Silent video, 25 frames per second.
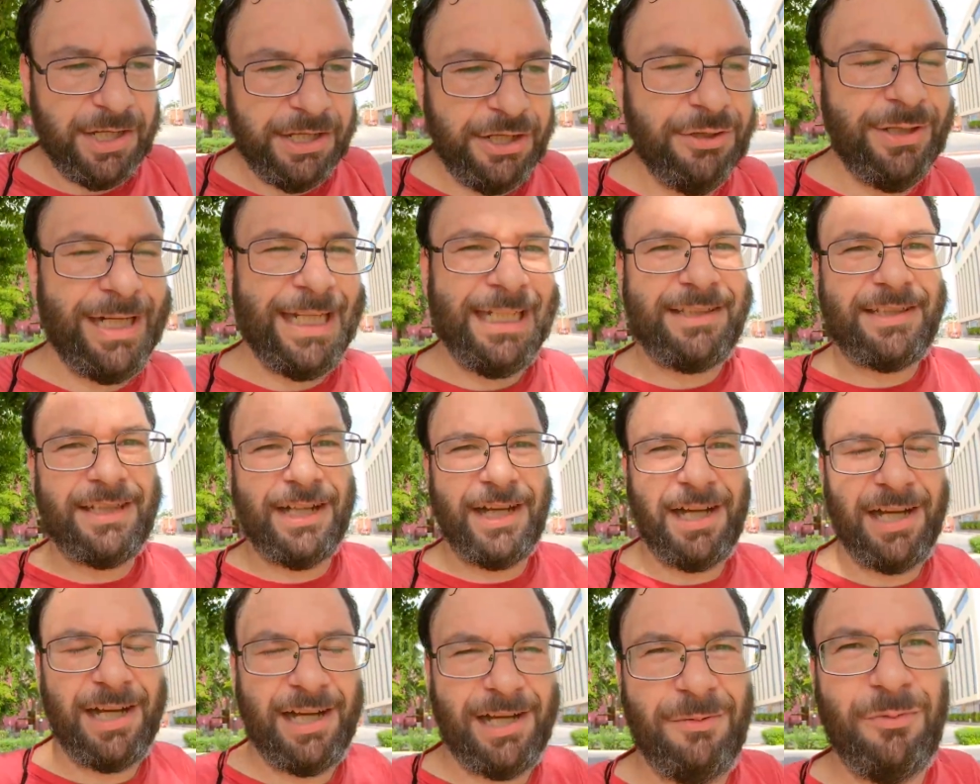you need
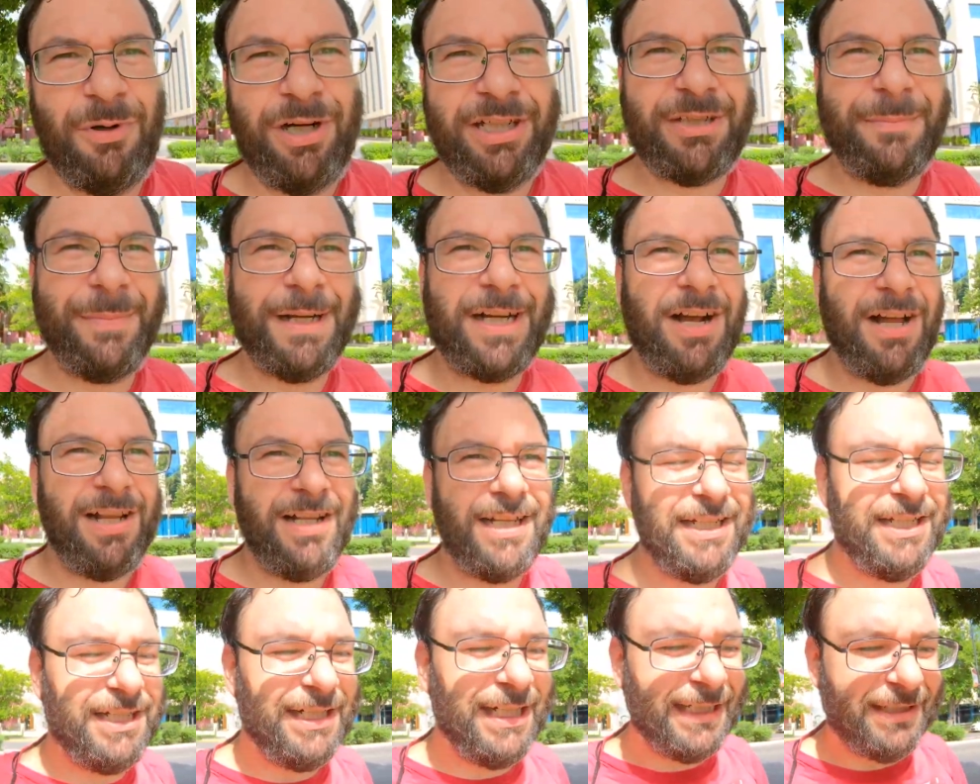to, what should I
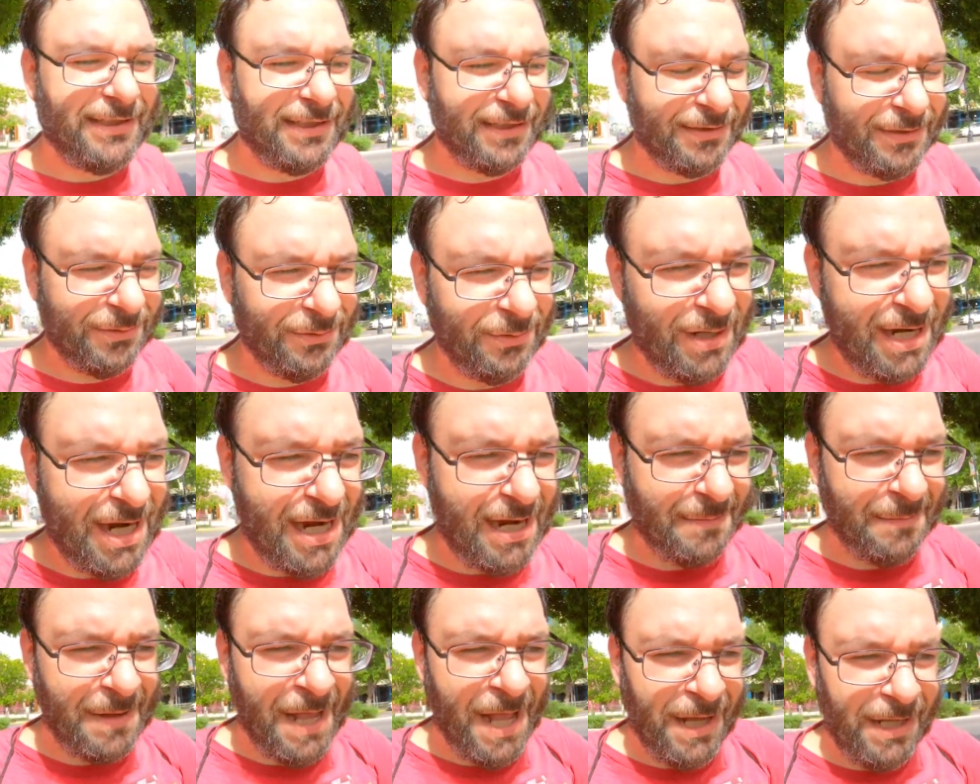call it? You need to,
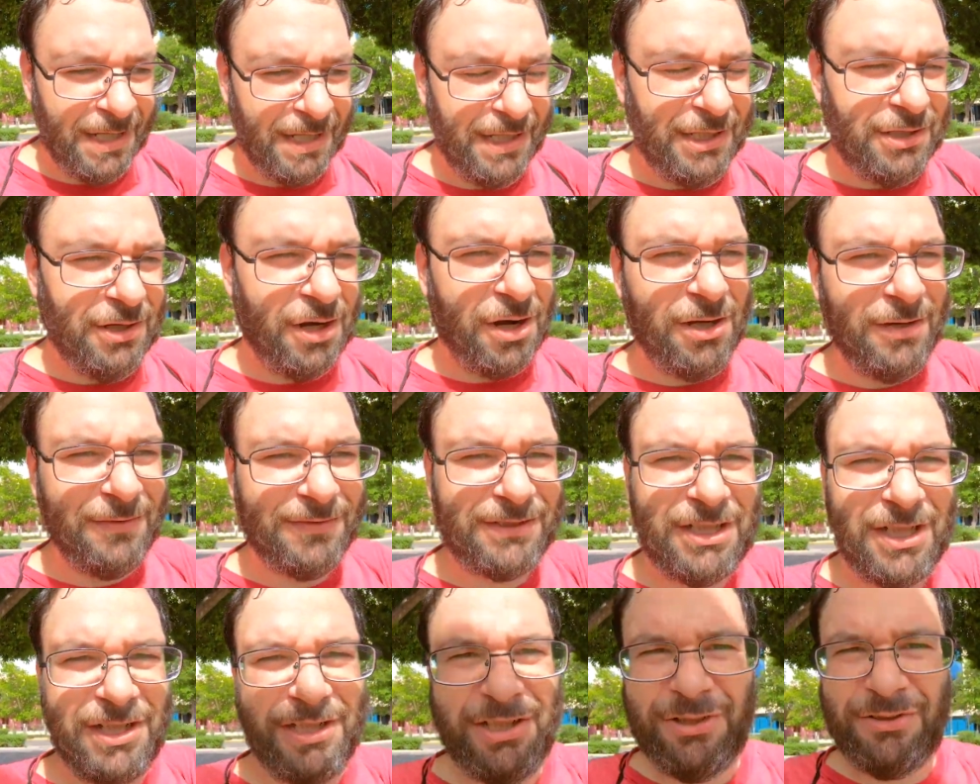um, you know, all of
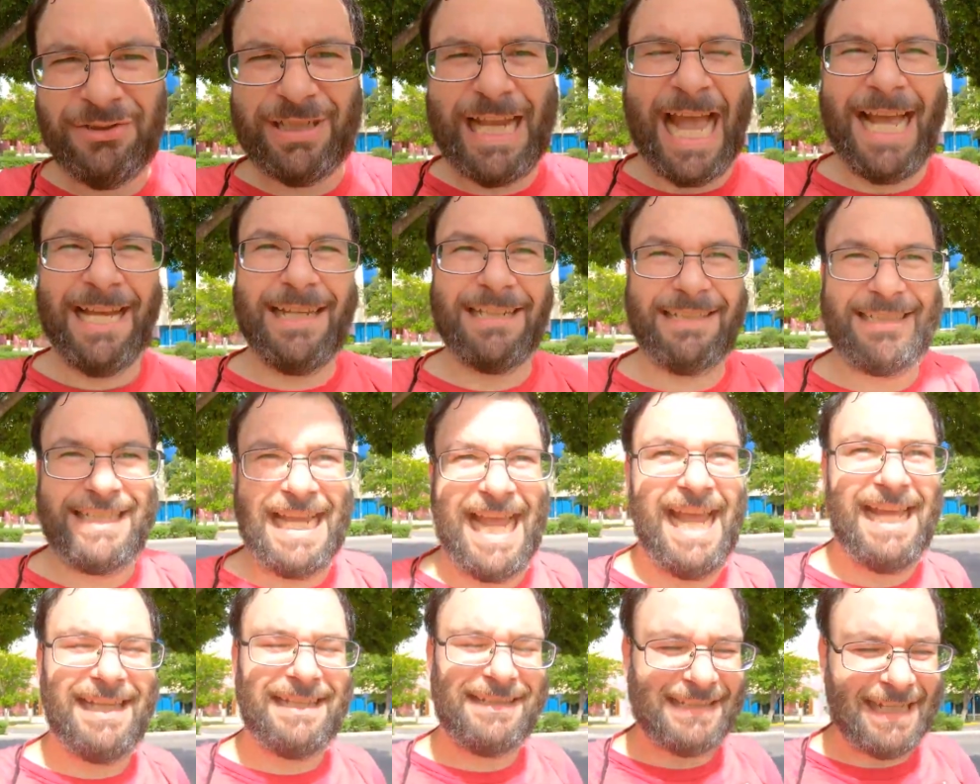a sudden use hand,
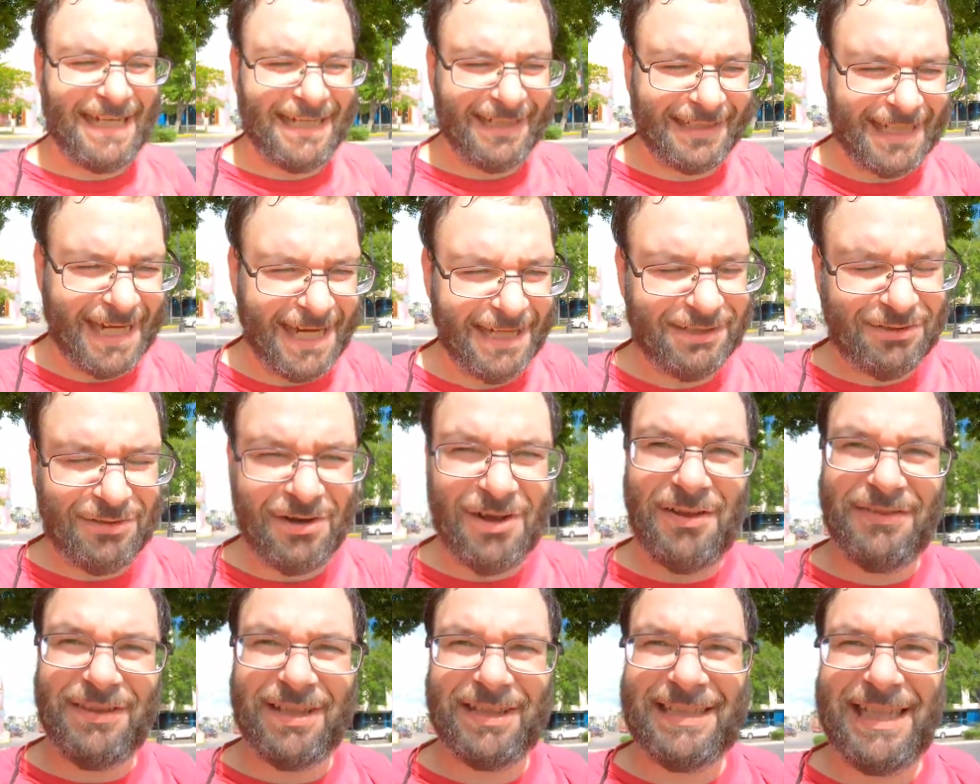hand
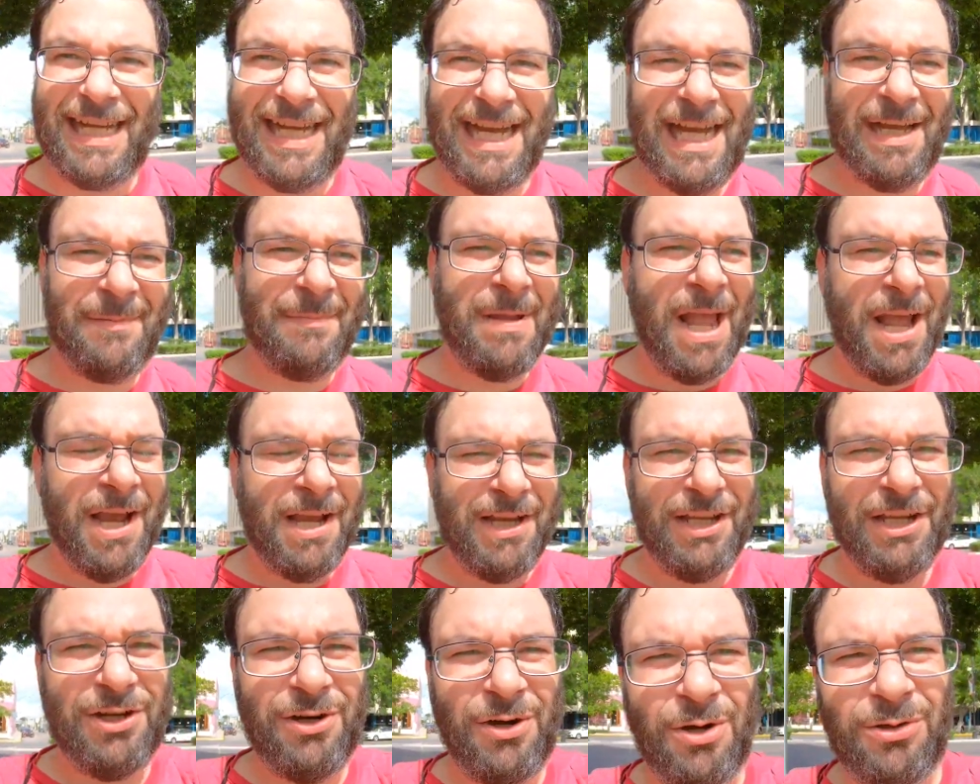sanitizer all the time,
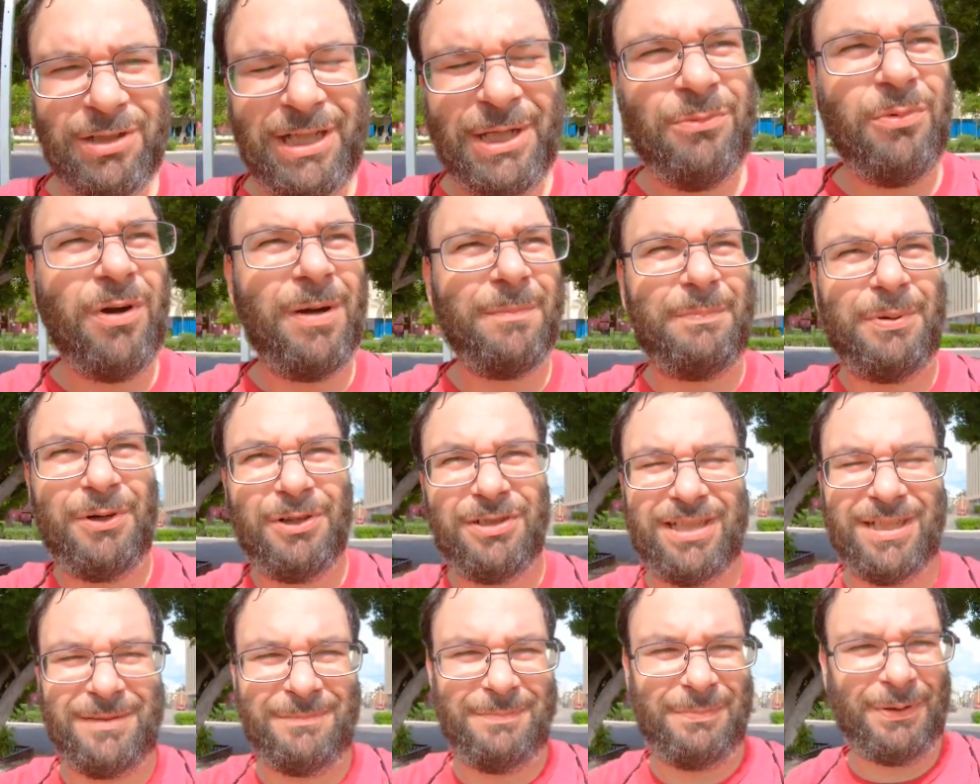you know, only one
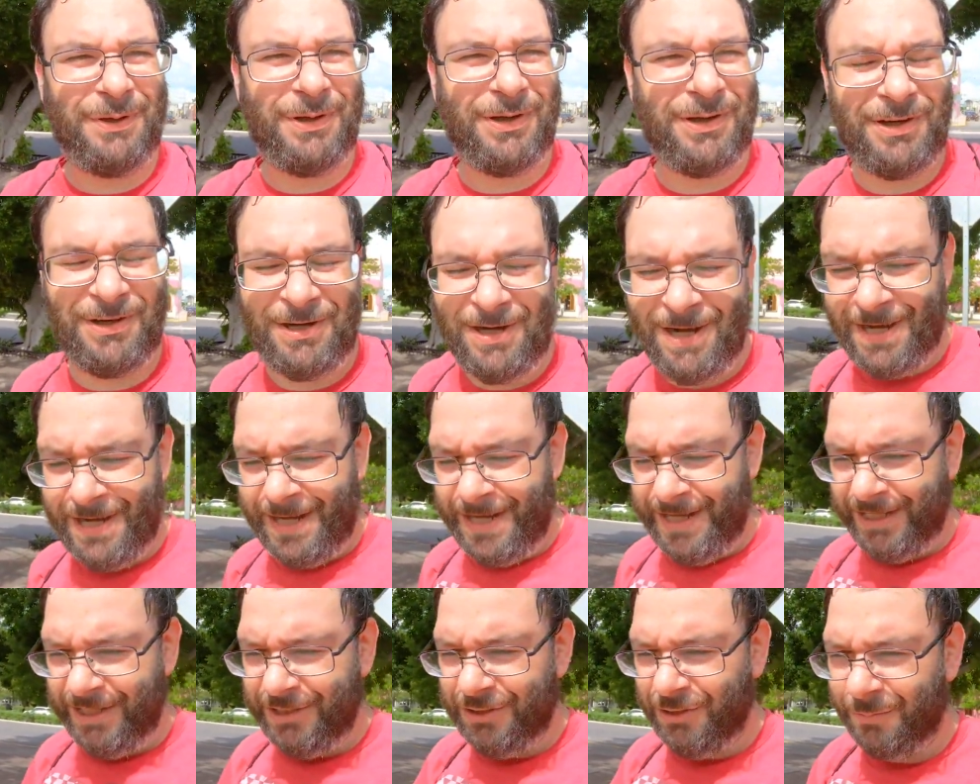person per,
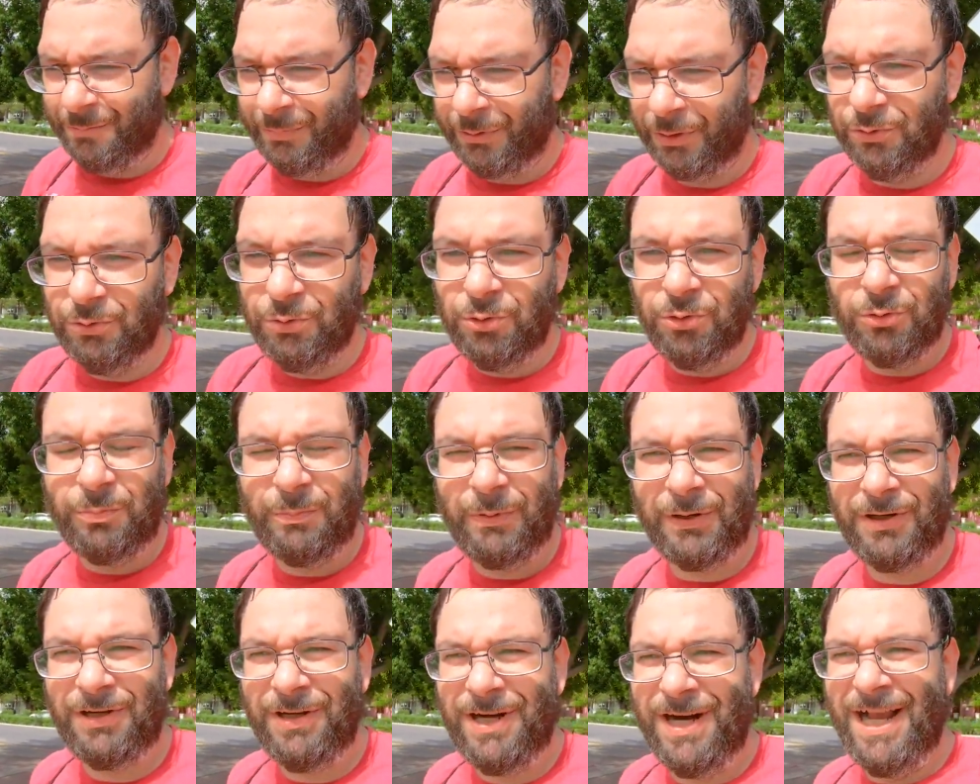you know, per
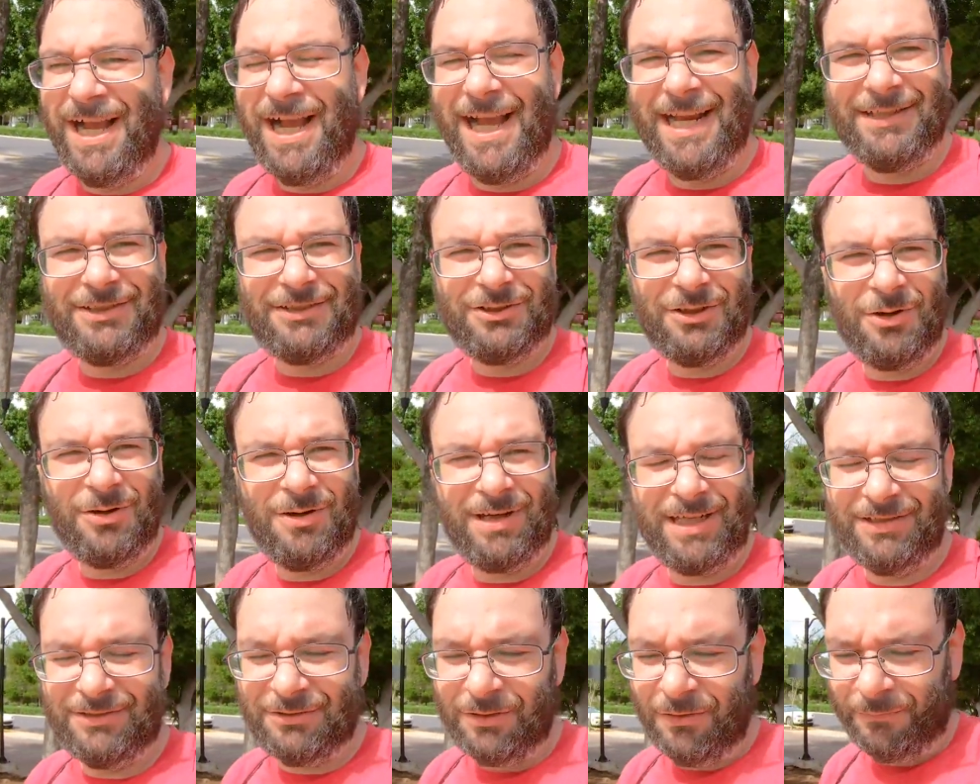Uber, and so
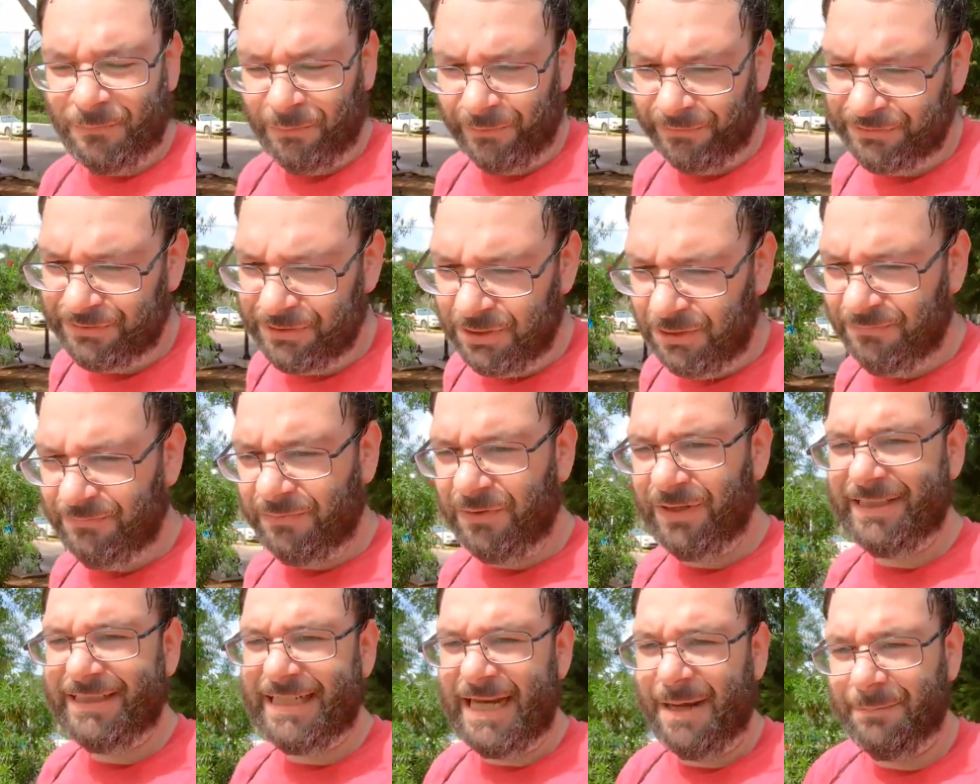on and so forth. So,
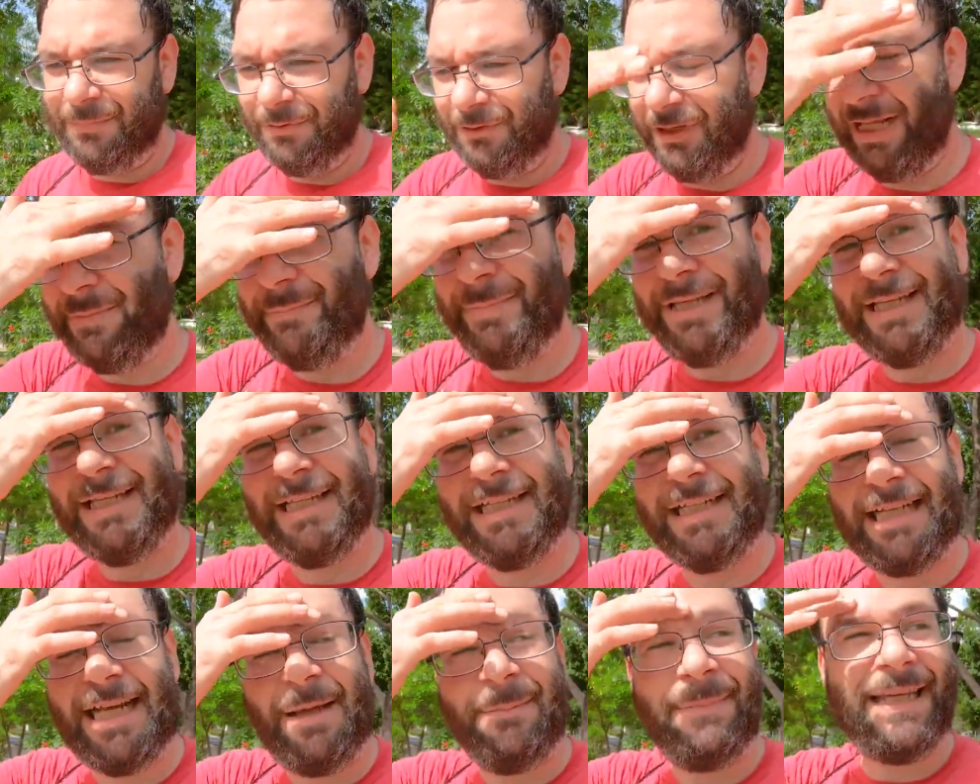for example, let
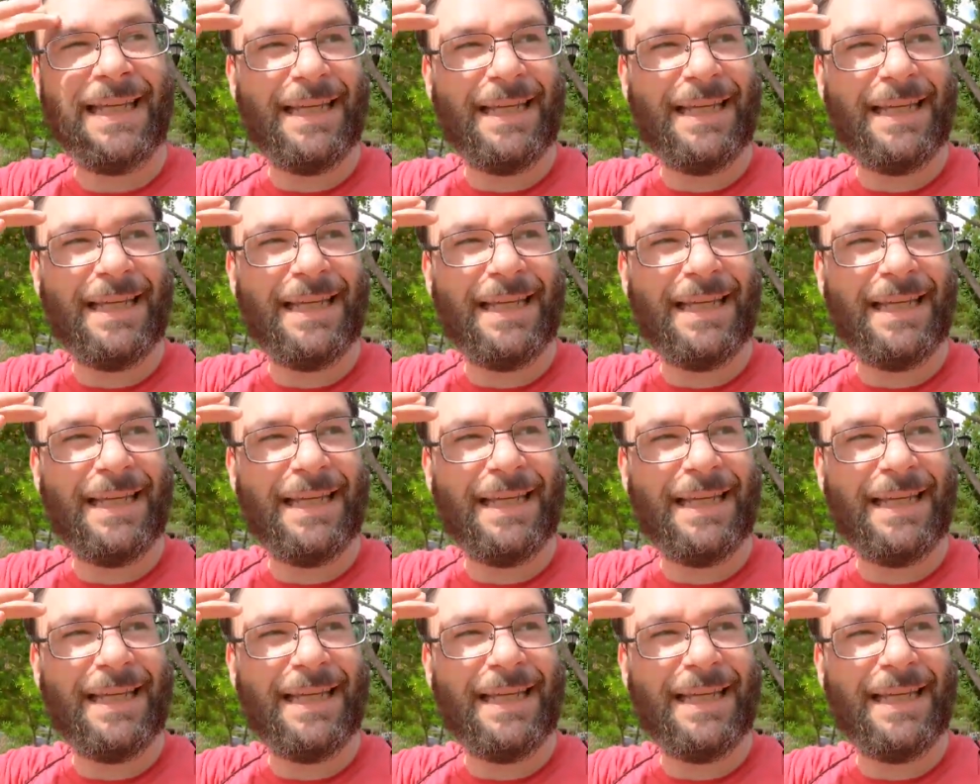me, let